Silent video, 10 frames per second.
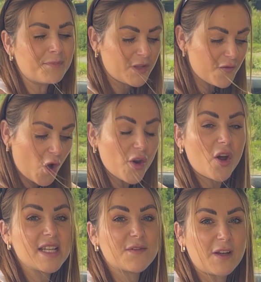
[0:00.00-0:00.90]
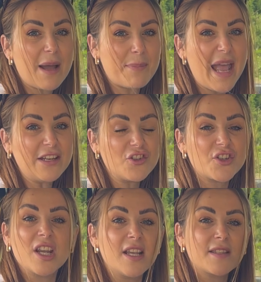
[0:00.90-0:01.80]
You've got a nice flat
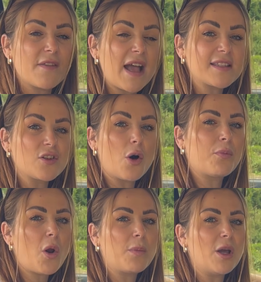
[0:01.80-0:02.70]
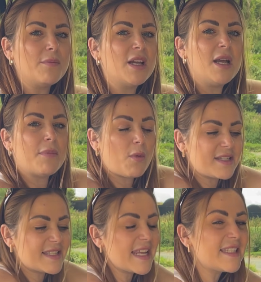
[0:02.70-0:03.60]
bench, so that's not a problem, but
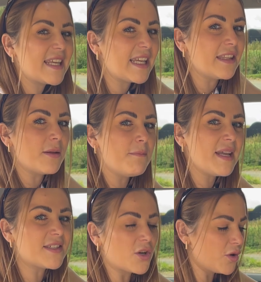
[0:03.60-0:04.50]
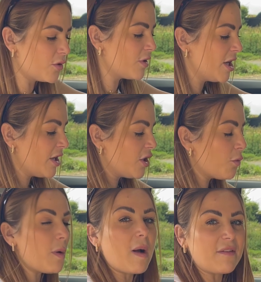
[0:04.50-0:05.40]
when sitting in the middle, you
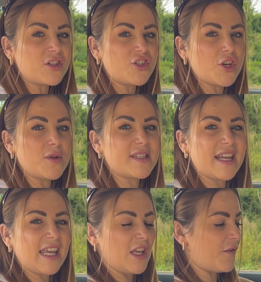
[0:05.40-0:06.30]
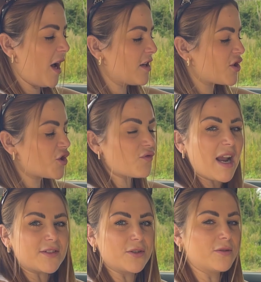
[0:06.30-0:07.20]
will have to choose to either
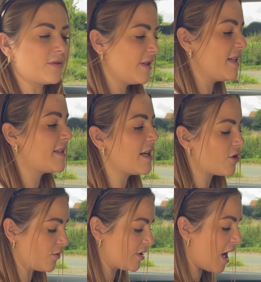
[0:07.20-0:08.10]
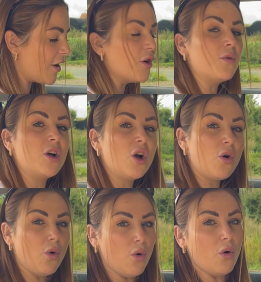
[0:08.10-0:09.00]
straddle this central tunnel,
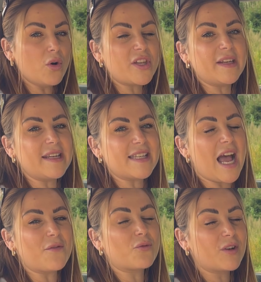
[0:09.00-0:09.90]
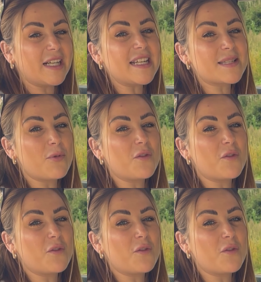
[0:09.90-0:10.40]
or you need to have really small